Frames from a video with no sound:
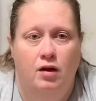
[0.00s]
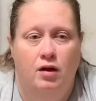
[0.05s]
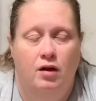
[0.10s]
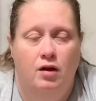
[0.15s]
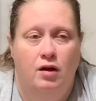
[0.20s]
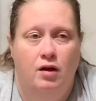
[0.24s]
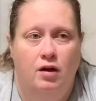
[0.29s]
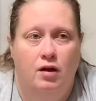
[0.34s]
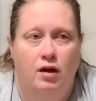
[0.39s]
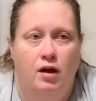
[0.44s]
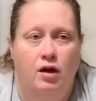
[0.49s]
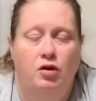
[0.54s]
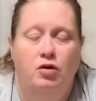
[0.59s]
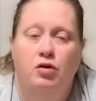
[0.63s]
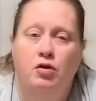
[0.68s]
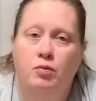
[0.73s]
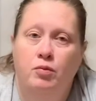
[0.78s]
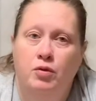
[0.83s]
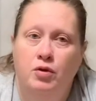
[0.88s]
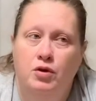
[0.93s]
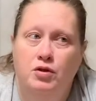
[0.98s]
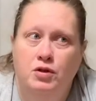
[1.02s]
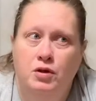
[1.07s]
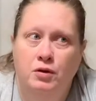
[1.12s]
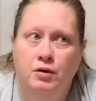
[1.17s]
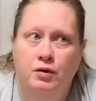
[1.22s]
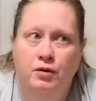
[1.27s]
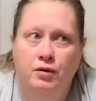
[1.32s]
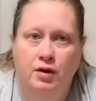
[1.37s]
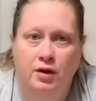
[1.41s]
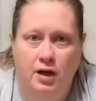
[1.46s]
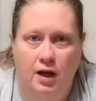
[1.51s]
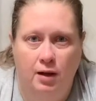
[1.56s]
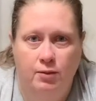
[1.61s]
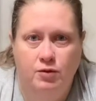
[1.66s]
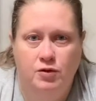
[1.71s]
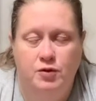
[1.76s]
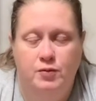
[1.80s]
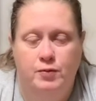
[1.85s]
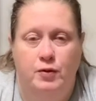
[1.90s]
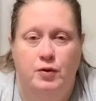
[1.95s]
You can put 2 or 3
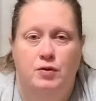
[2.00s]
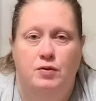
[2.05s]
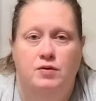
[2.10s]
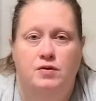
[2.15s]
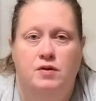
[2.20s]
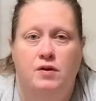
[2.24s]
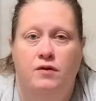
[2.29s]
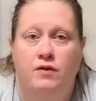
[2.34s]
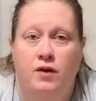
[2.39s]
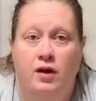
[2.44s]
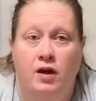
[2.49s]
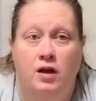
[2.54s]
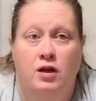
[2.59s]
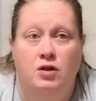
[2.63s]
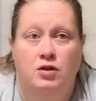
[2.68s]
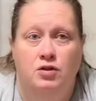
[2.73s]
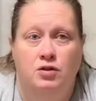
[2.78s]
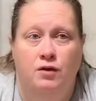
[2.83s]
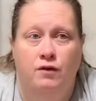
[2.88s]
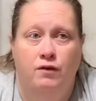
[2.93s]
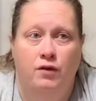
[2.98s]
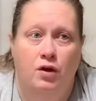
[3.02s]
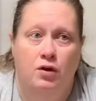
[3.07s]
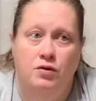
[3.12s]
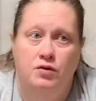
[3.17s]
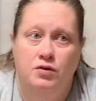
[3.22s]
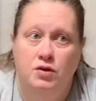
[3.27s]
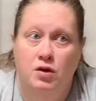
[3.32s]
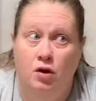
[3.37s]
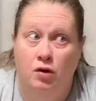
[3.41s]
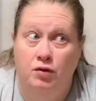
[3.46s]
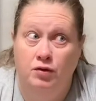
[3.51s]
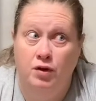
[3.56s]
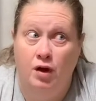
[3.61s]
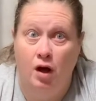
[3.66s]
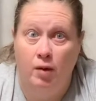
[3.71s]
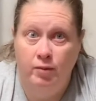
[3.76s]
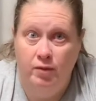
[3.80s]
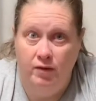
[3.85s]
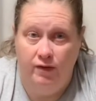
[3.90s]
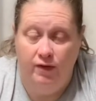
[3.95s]
tablespoons of each of those on top
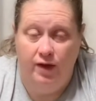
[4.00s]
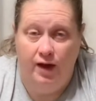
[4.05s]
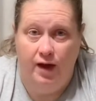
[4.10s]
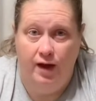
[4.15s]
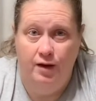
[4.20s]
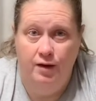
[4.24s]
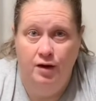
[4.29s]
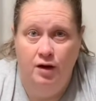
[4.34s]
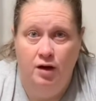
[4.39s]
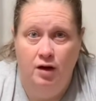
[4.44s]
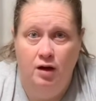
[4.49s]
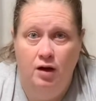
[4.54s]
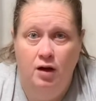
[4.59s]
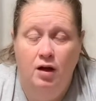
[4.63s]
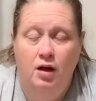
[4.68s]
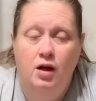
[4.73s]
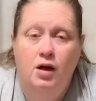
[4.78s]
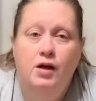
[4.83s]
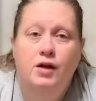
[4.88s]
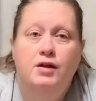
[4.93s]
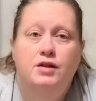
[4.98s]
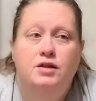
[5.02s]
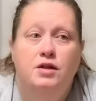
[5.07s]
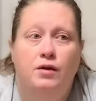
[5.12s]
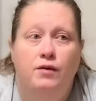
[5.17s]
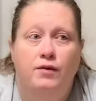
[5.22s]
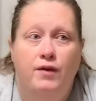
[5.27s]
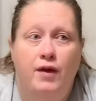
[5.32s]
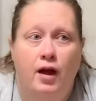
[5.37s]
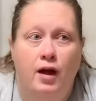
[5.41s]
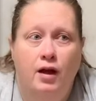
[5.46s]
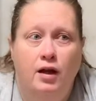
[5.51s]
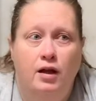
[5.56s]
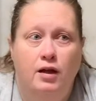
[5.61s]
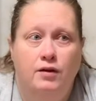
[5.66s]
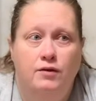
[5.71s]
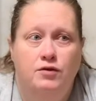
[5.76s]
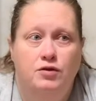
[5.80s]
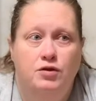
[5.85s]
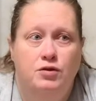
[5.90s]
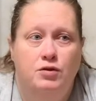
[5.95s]
of that. So that
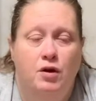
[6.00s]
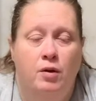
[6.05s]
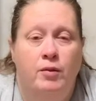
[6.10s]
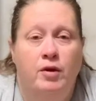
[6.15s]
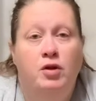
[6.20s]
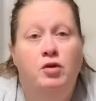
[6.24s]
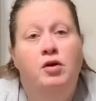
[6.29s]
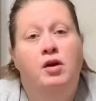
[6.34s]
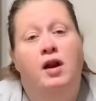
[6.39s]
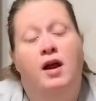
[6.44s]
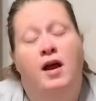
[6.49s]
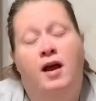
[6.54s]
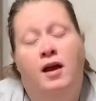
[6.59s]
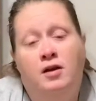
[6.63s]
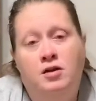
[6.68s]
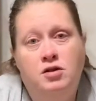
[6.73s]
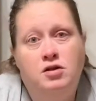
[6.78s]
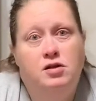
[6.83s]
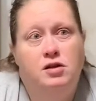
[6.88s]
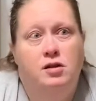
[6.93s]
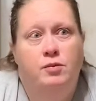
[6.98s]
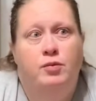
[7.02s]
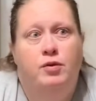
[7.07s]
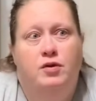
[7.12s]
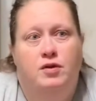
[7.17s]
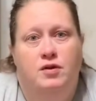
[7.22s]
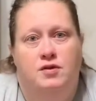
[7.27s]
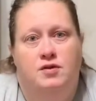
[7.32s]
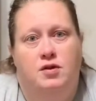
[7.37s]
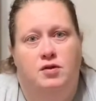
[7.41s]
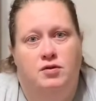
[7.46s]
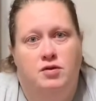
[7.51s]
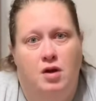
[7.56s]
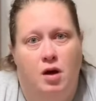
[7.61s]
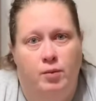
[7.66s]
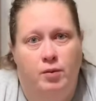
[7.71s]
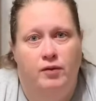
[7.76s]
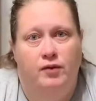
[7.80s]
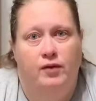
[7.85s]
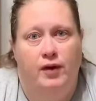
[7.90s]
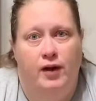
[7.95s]
gives you, you can actually put this on top of
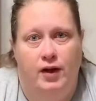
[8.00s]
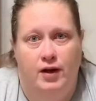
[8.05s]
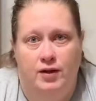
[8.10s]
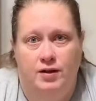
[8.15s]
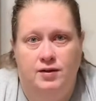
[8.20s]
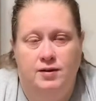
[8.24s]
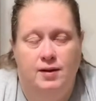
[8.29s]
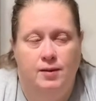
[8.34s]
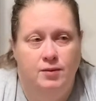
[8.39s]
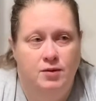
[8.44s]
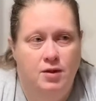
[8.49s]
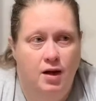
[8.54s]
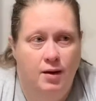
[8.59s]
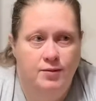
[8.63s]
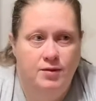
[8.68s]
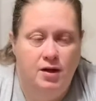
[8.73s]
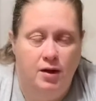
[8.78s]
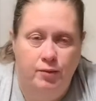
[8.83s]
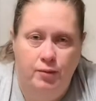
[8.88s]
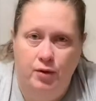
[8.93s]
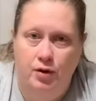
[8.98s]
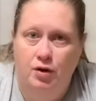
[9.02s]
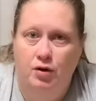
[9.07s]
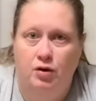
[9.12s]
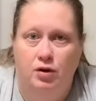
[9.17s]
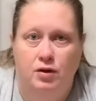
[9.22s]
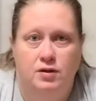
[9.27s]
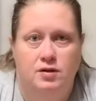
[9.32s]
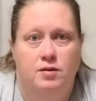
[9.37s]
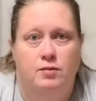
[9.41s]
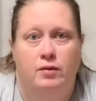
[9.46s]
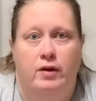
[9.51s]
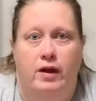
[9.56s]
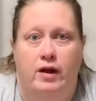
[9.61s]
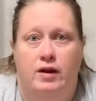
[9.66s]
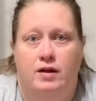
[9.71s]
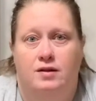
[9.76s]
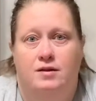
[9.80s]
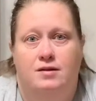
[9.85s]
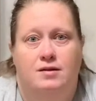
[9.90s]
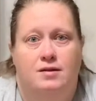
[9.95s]
lettuce. Sometimes I put it on some lettuce